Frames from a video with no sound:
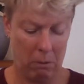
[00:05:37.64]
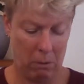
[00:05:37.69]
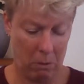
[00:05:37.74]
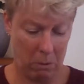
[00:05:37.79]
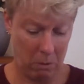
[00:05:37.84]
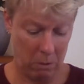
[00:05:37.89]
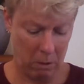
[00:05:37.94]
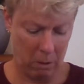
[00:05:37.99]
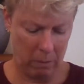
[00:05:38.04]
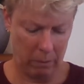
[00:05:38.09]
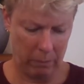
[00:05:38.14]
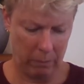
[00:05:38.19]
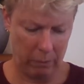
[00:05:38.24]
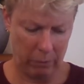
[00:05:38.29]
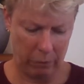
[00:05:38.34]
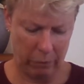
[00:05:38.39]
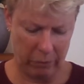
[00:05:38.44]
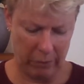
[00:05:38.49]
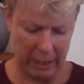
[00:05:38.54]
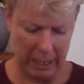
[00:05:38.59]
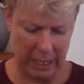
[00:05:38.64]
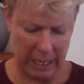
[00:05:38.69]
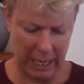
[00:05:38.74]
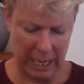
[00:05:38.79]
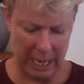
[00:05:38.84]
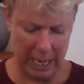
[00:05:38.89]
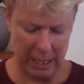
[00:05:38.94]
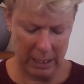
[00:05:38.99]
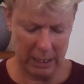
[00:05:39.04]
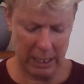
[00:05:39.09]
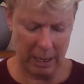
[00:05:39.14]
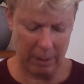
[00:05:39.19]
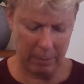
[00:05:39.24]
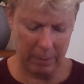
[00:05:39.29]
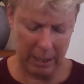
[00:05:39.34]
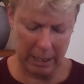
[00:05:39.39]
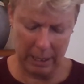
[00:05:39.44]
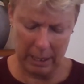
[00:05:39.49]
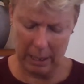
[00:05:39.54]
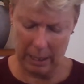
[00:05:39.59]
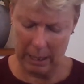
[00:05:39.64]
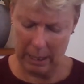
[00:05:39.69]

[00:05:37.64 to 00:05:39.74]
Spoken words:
Oh, flinging out at me.